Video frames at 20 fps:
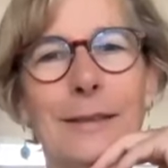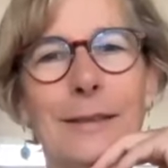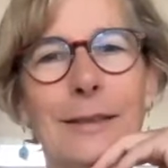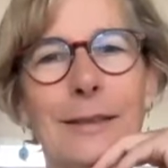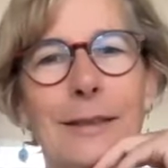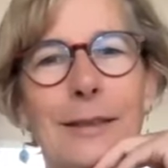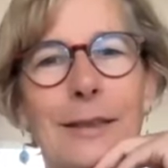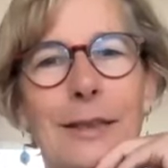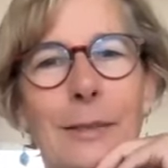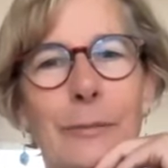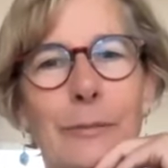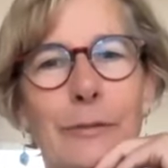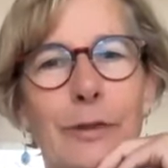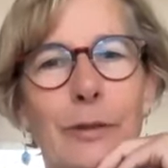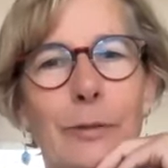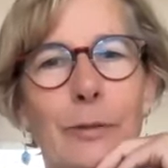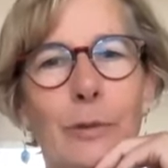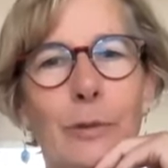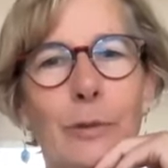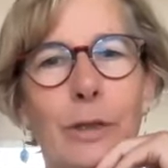I am
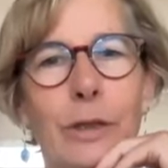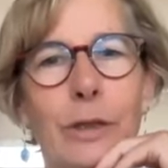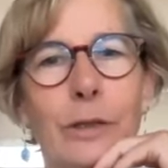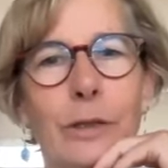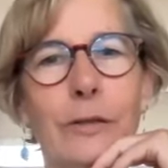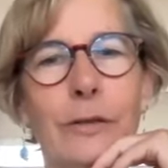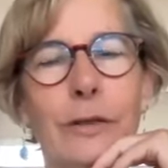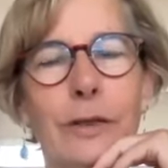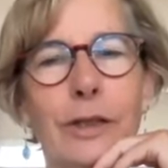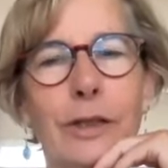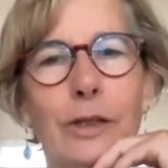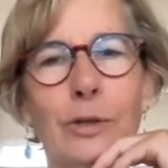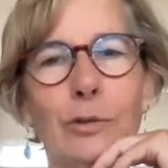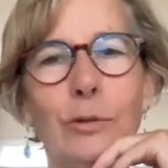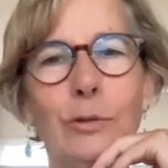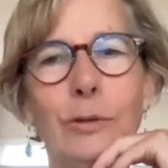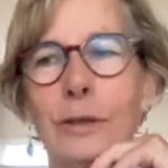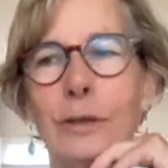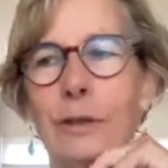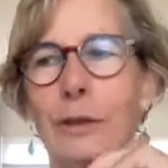very well, thank
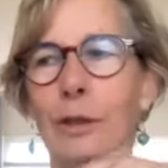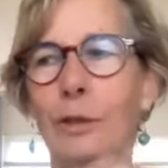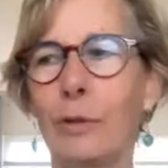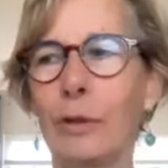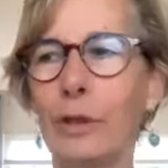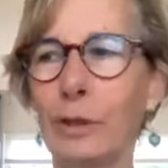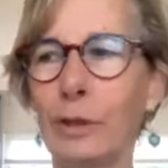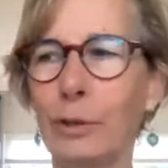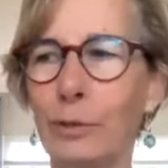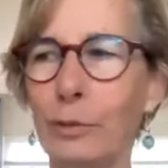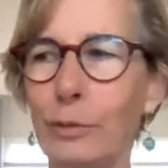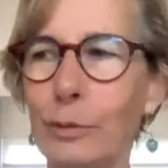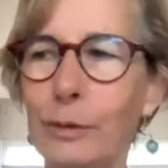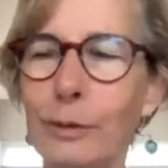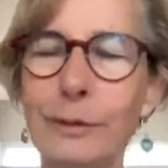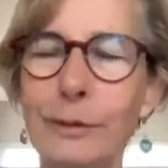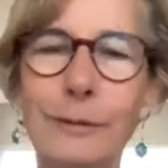you. And how are you?